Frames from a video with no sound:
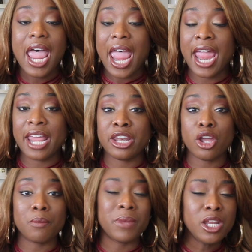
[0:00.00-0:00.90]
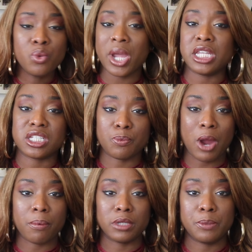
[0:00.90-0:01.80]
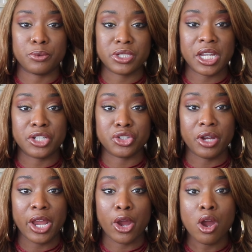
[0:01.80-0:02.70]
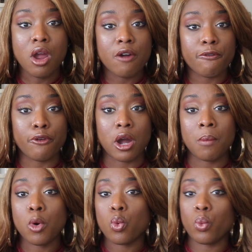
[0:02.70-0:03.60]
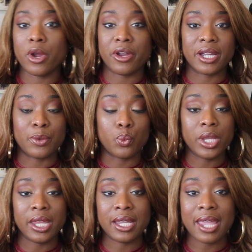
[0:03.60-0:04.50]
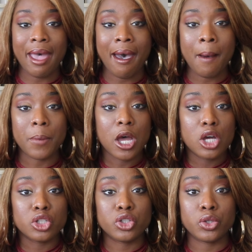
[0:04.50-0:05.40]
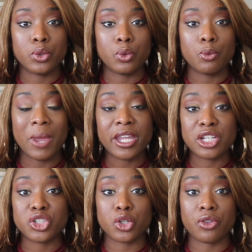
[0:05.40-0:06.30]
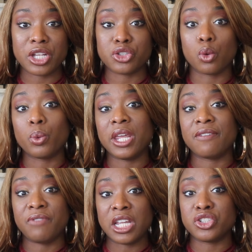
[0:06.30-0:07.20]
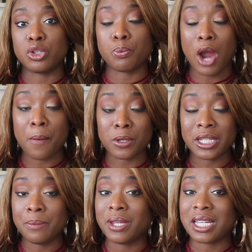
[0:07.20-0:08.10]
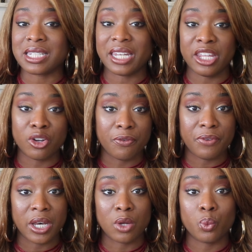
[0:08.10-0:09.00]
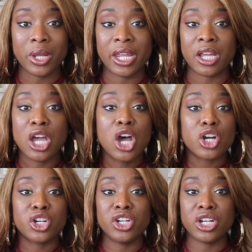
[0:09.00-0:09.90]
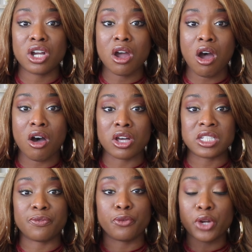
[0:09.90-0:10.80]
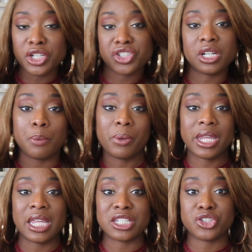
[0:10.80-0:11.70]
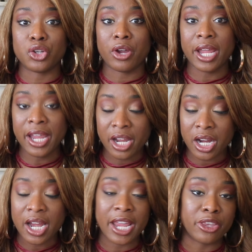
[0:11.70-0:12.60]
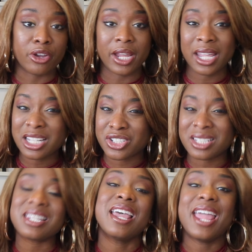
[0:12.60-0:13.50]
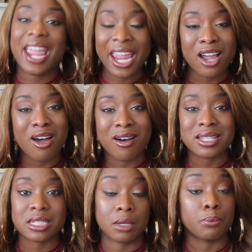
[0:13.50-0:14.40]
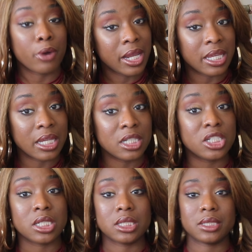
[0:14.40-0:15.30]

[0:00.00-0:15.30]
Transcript: And there are many ways to properly protect your hair from wearing a wig cap to making sure that your wig fits you properly because an ill-fitted wig could cause friction up against your hair and your edges and cause some breakage.